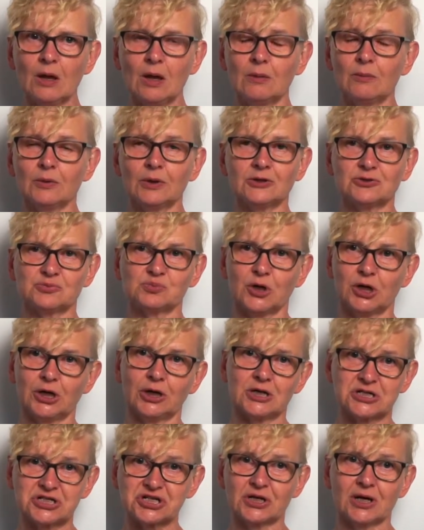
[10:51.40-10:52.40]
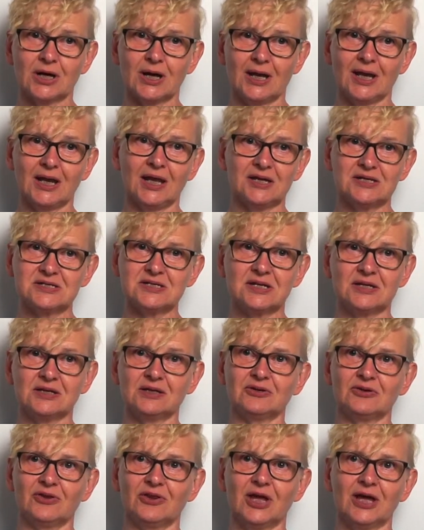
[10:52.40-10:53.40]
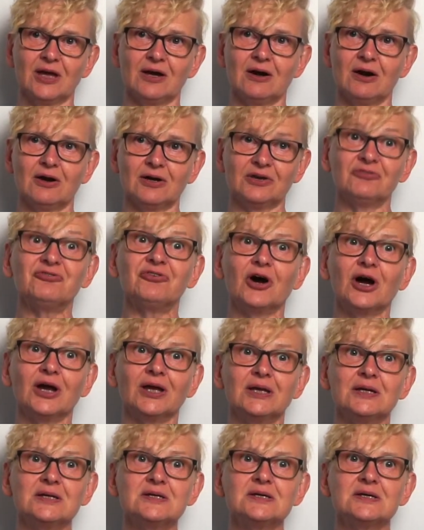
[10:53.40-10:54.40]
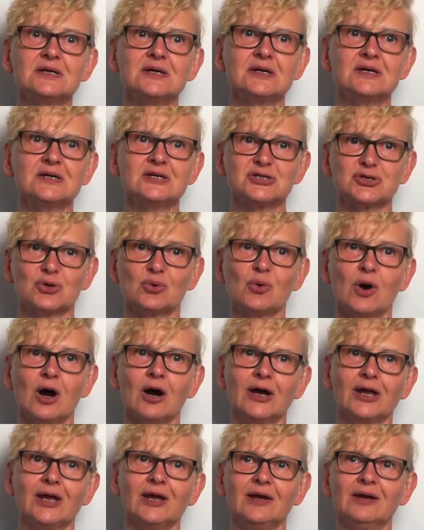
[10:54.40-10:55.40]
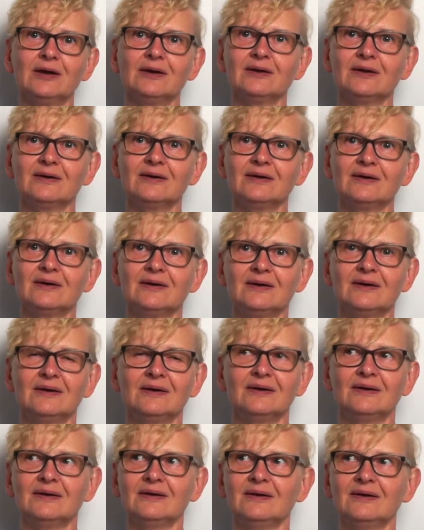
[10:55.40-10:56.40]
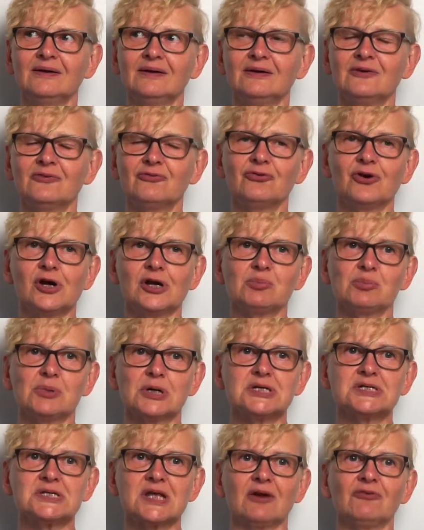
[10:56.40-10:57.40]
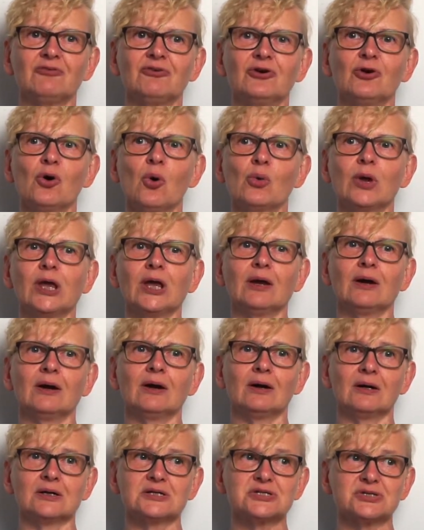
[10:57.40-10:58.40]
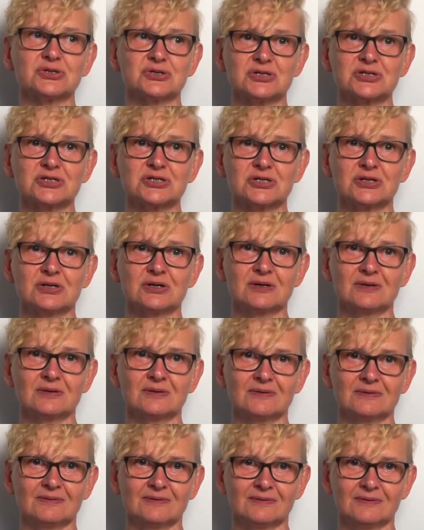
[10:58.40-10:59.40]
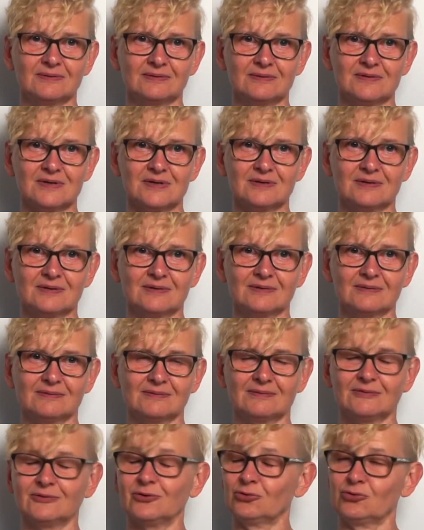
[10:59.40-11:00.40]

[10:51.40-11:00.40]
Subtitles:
because my asana and head center, they are defined, so I find myself knowing answers, not